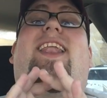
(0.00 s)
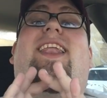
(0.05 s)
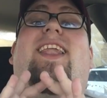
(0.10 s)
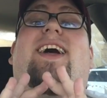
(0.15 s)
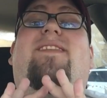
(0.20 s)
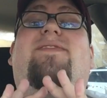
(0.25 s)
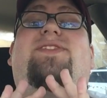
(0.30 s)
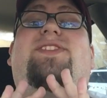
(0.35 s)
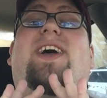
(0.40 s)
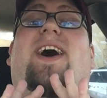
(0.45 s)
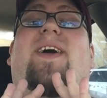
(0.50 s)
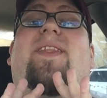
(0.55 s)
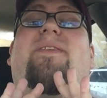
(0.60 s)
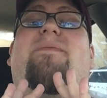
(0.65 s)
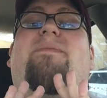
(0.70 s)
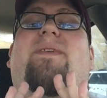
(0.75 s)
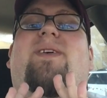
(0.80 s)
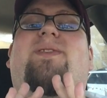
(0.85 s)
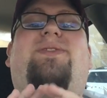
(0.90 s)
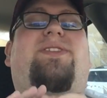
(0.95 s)
Loves y'all
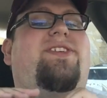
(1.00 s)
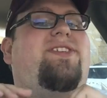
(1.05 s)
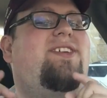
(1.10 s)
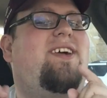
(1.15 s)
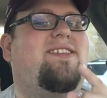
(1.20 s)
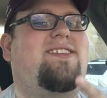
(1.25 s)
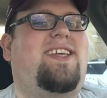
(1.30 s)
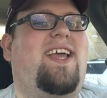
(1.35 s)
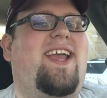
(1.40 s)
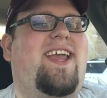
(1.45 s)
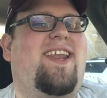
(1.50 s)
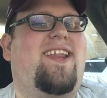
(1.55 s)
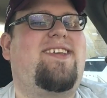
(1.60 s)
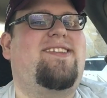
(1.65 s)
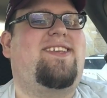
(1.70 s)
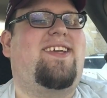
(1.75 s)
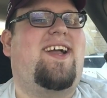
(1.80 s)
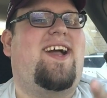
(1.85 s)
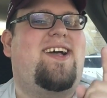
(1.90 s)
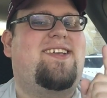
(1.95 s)
the most, As y'all take it
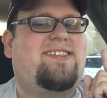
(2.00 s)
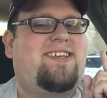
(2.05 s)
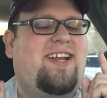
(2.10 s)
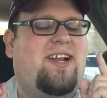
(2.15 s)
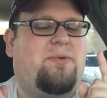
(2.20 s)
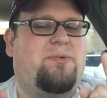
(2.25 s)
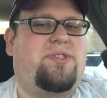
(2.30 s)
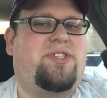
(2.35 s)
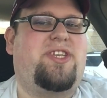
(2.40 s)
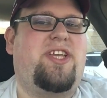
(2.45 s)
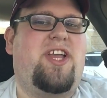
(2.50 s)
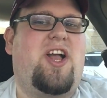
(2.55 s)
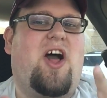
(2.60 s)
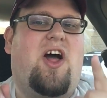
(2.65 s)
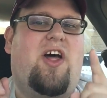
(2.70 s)
easy guys and I'll see